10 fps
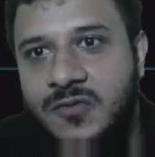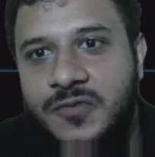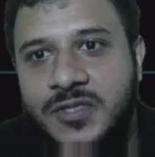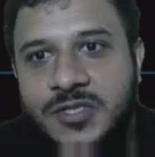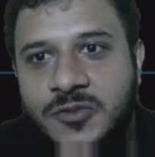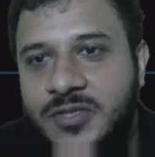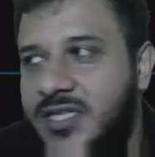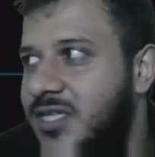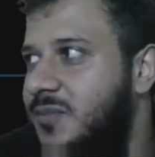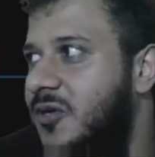First, you
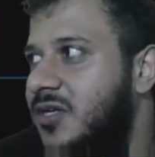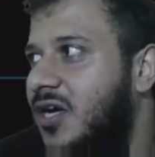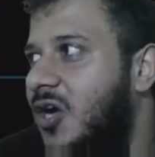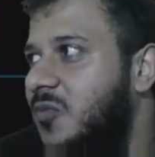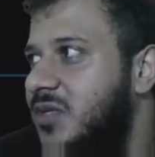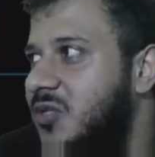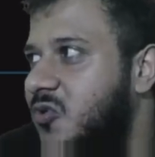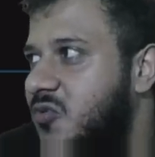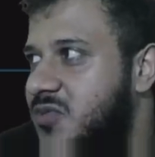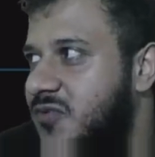think about how many
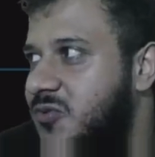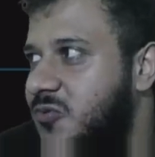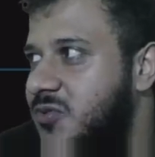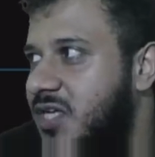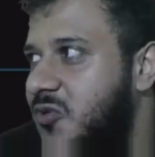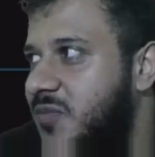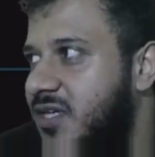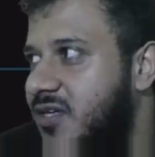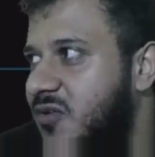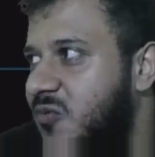groups of 2's can you
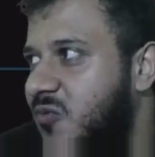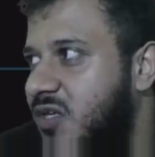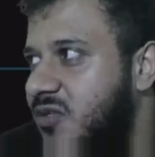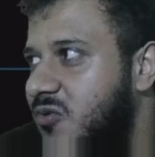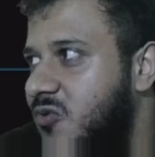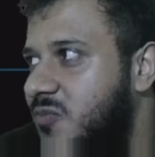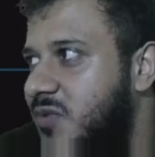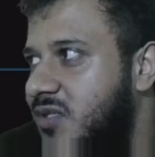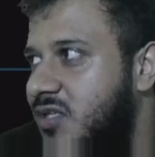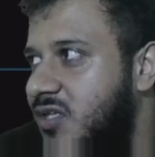make. 1
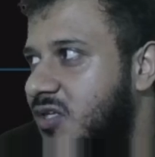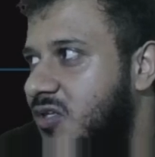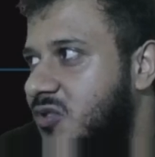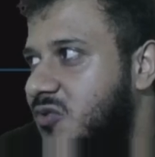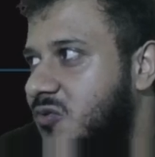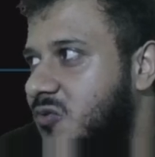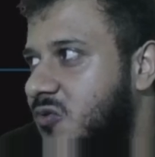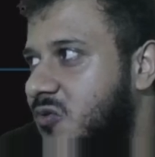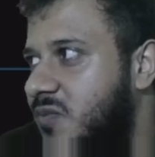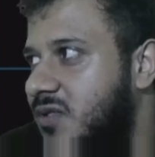group, 2
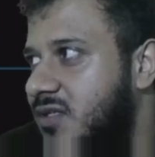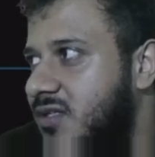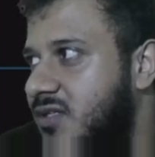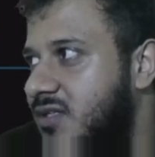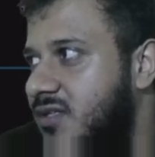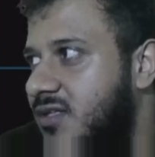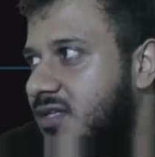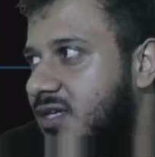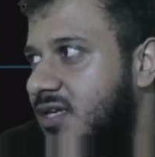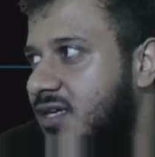group,
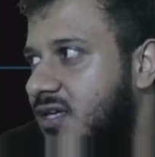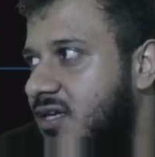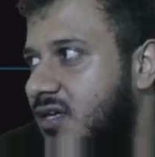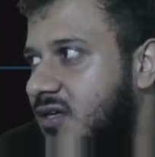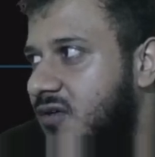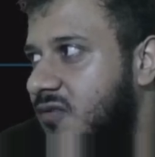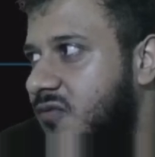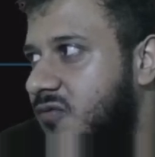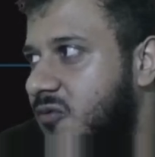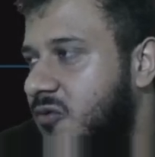3,
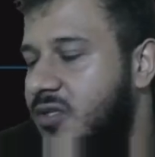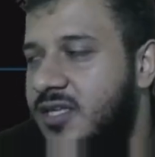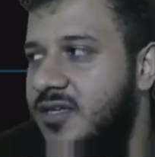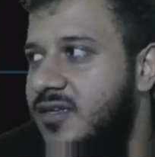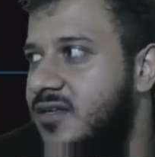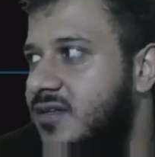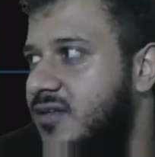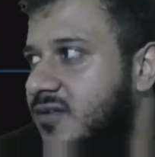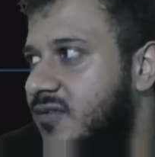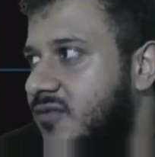4,
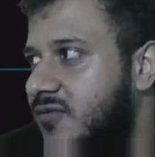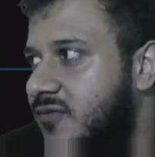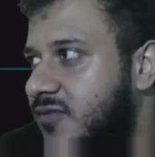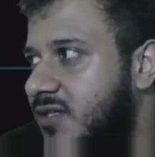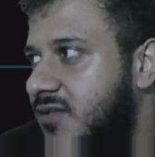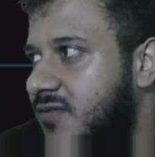5,